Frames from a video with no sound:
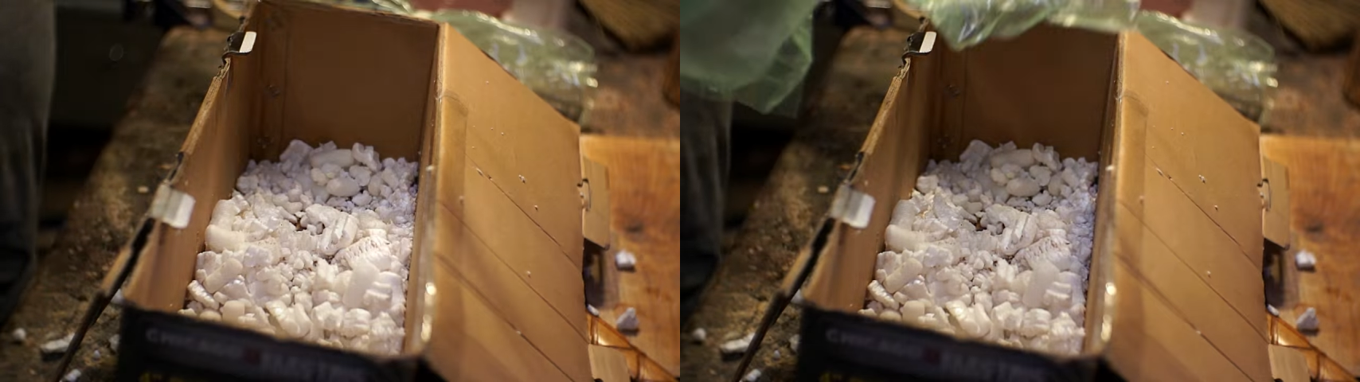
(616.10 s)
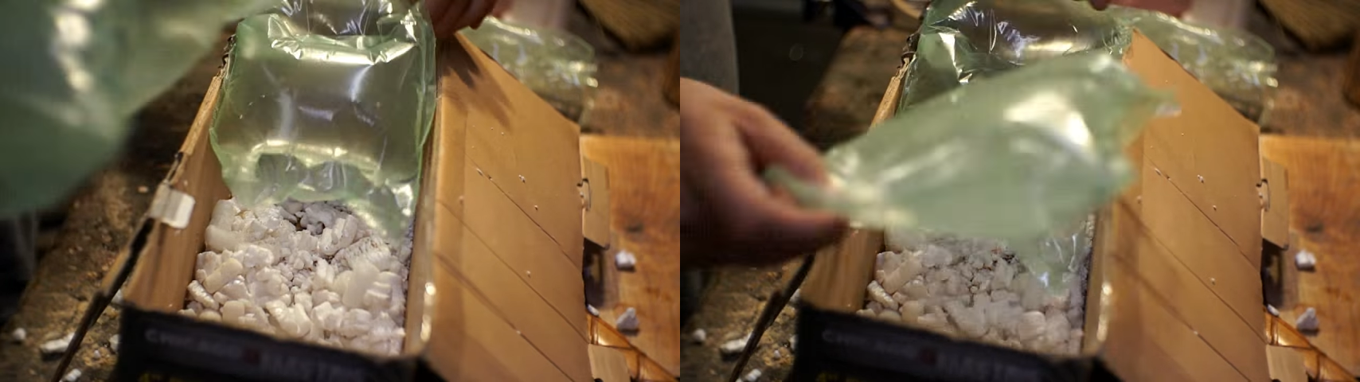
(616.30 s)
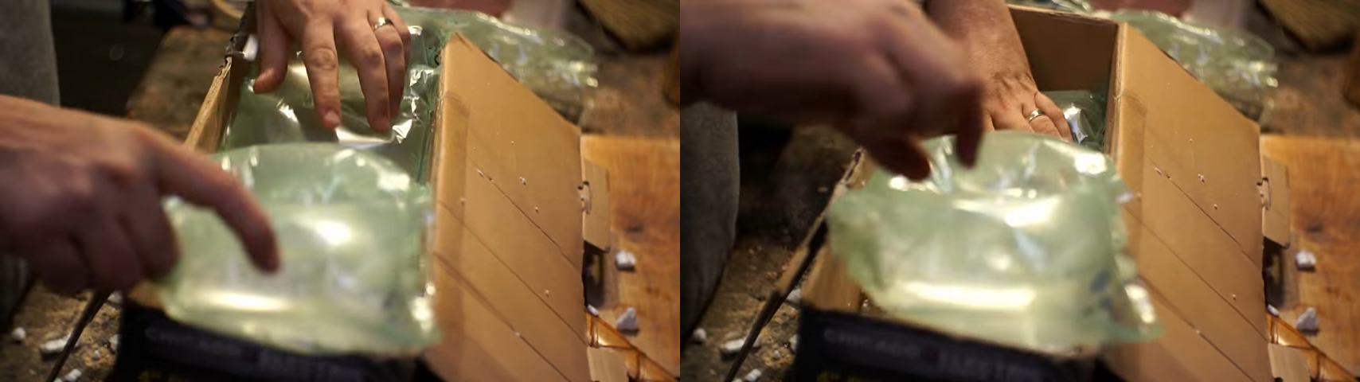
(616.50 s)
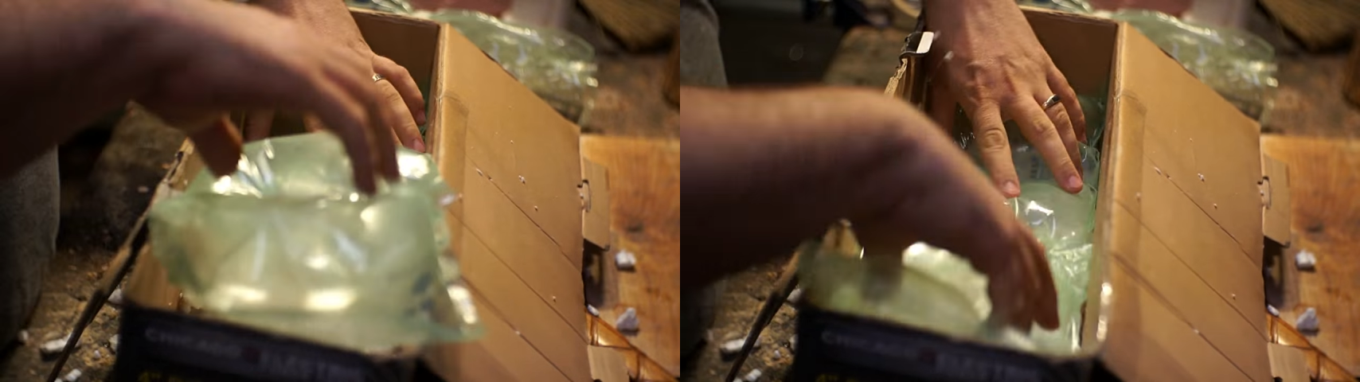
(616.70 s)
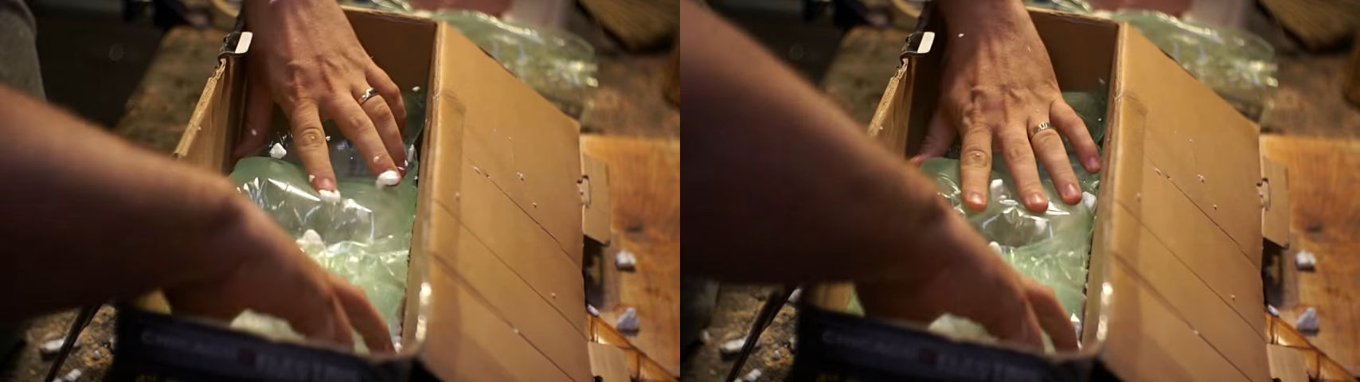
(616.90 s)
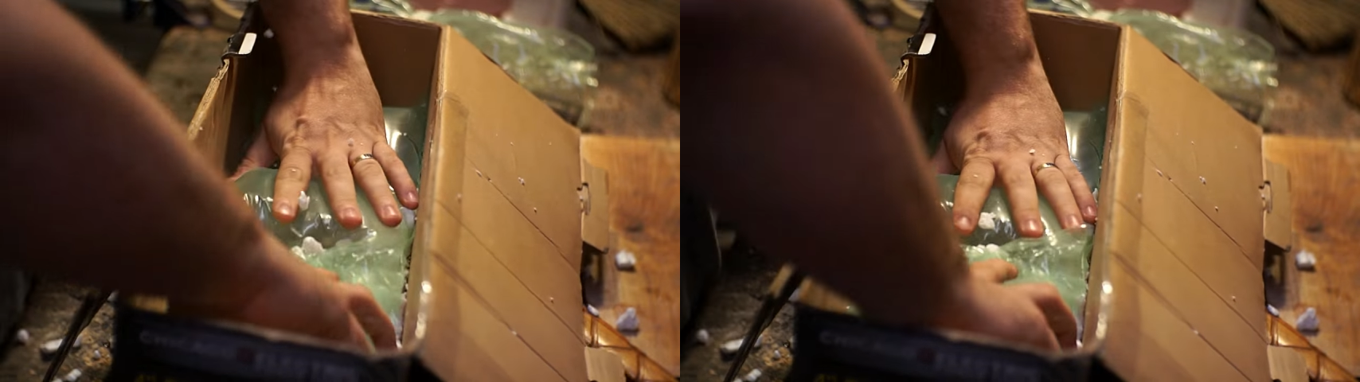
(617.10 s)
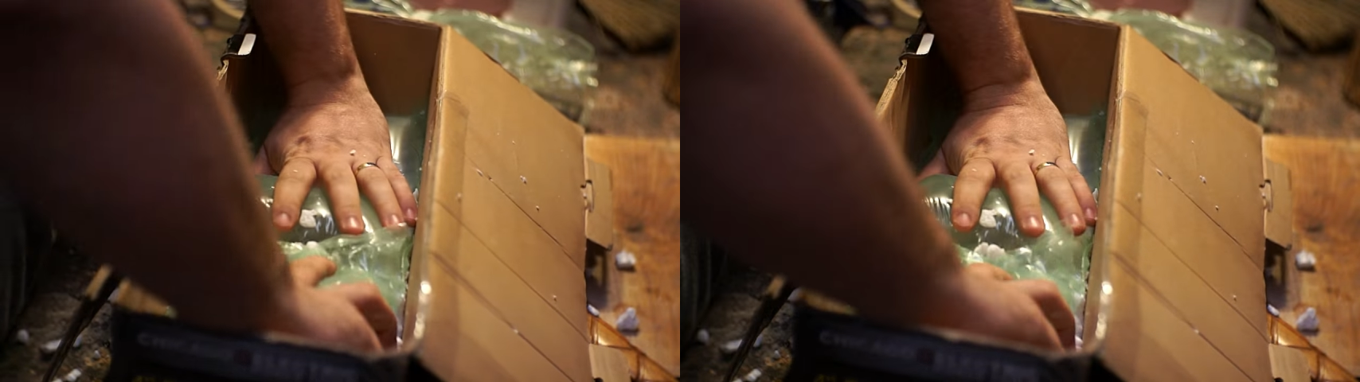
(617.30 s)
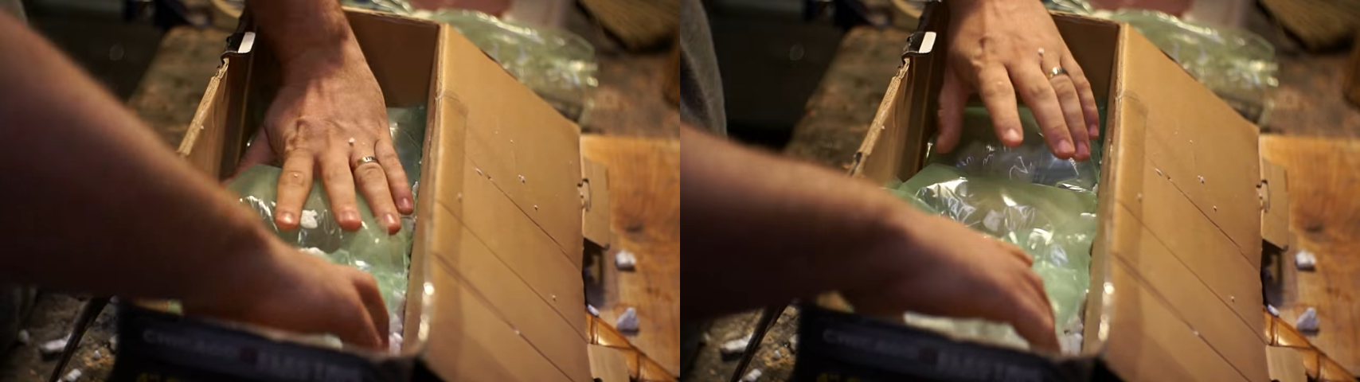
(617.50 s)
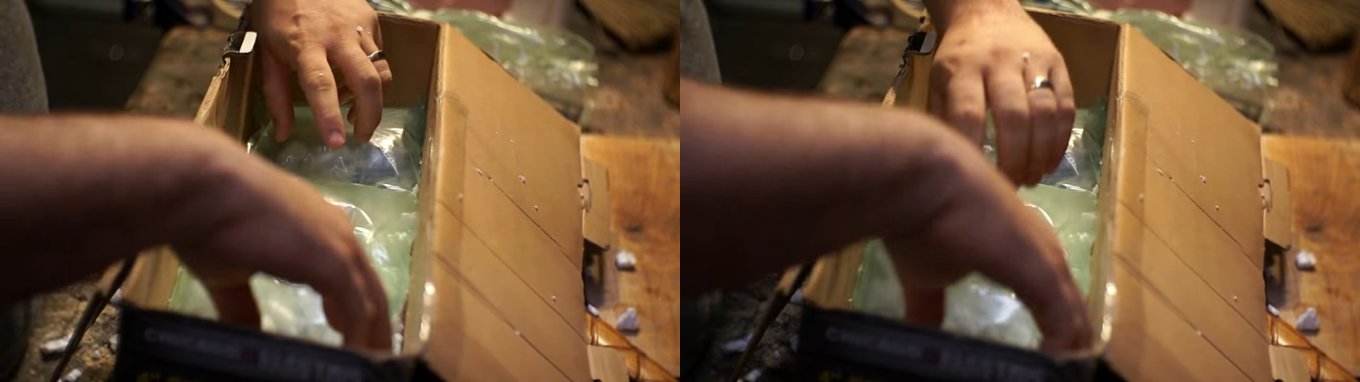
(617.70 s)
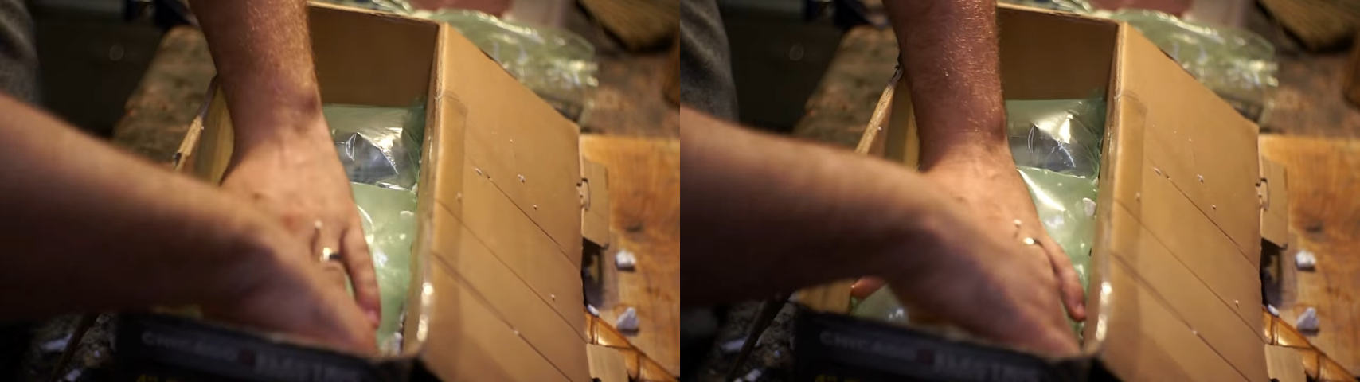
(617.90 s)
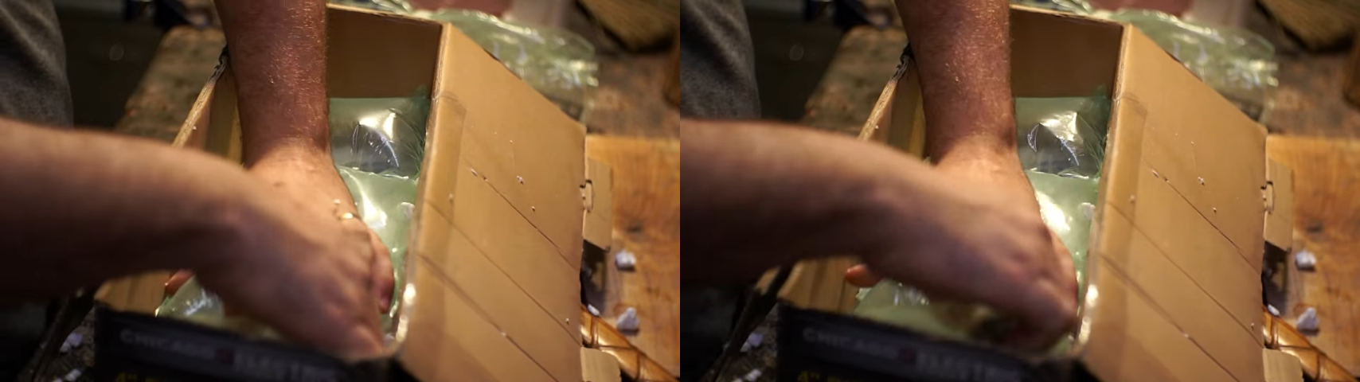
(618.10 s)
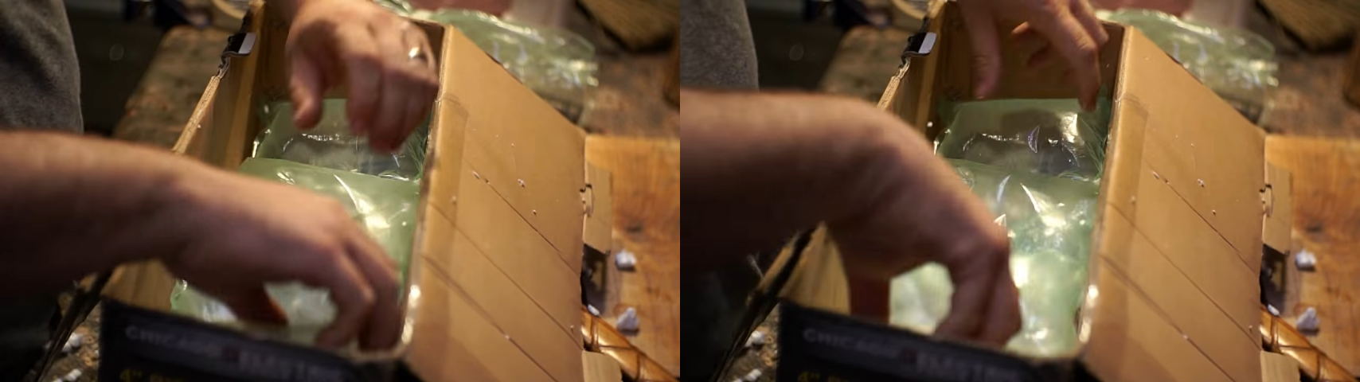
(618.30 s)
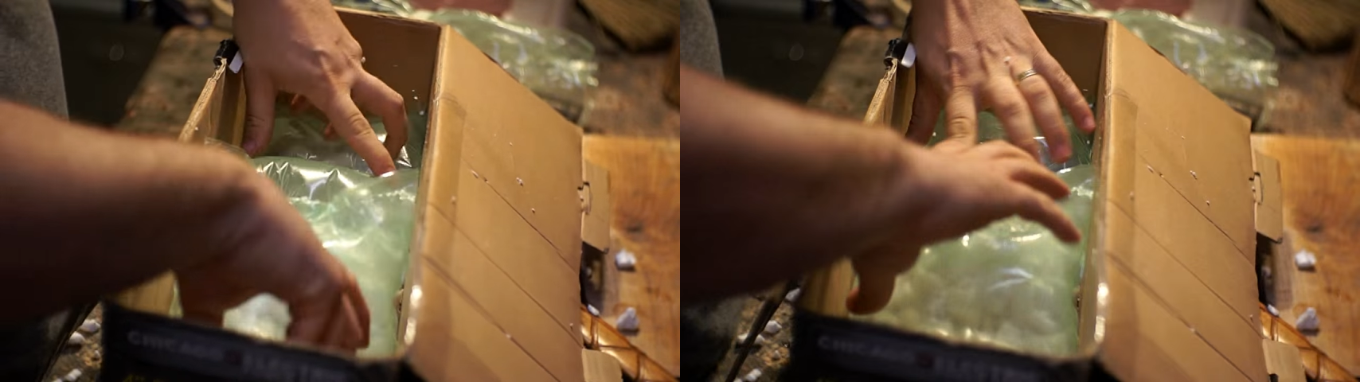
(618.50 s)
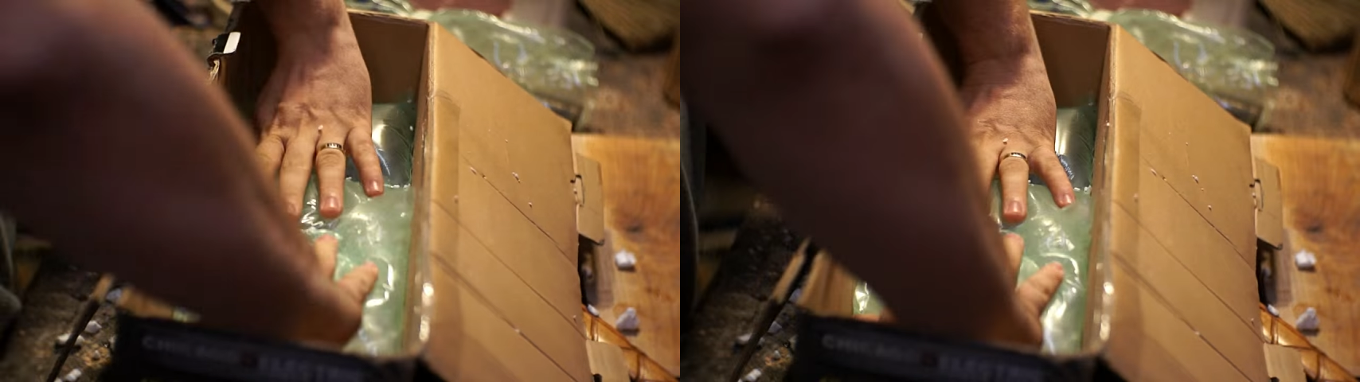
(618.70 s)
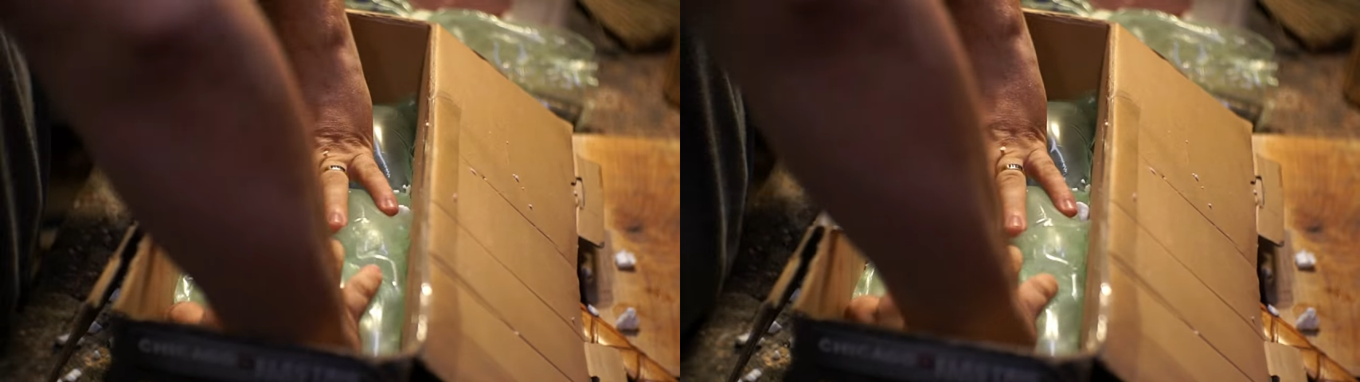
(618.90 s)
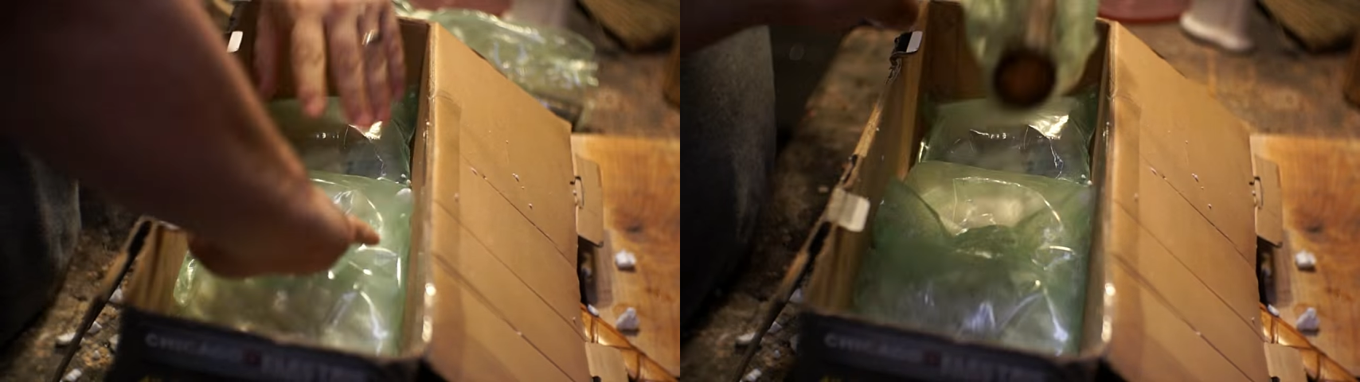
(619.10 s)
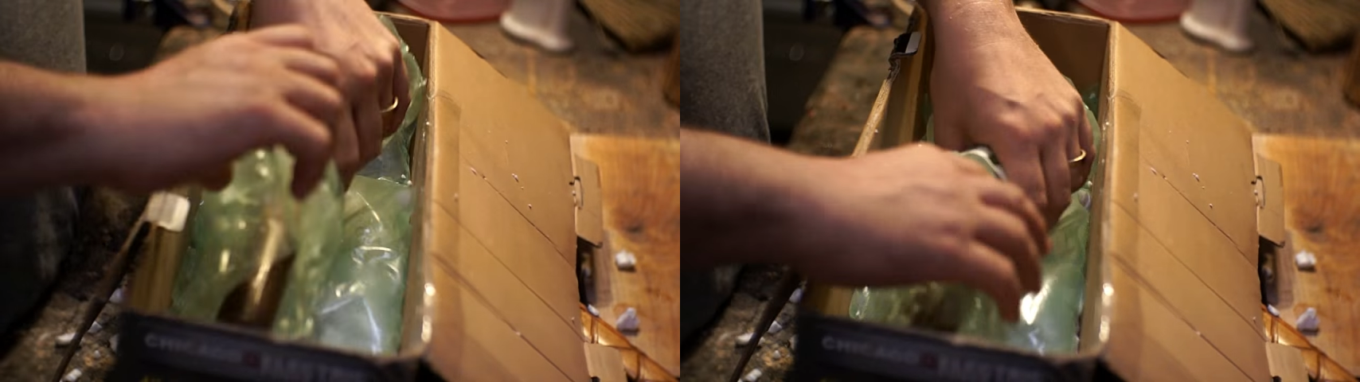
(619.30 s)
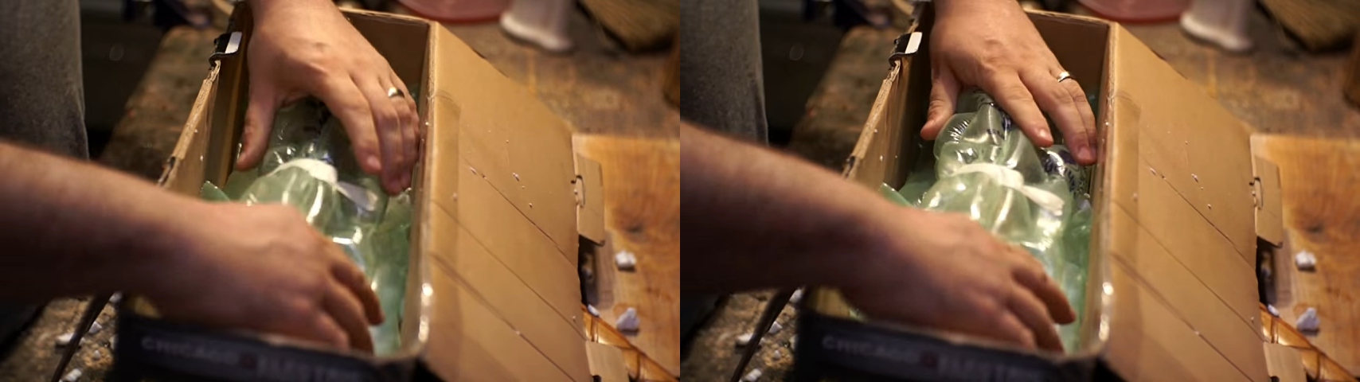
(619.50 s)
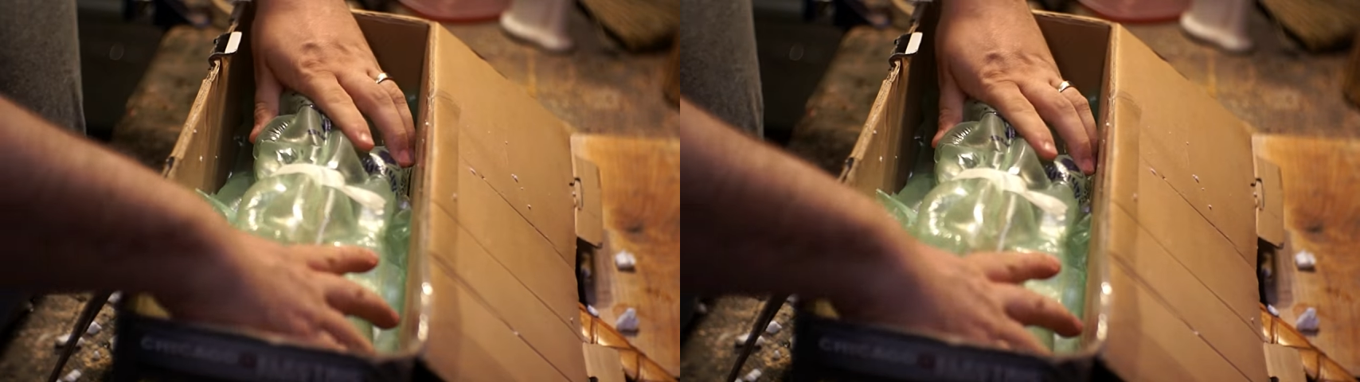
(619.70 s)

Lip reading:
No face is visible, so there are no lips to read.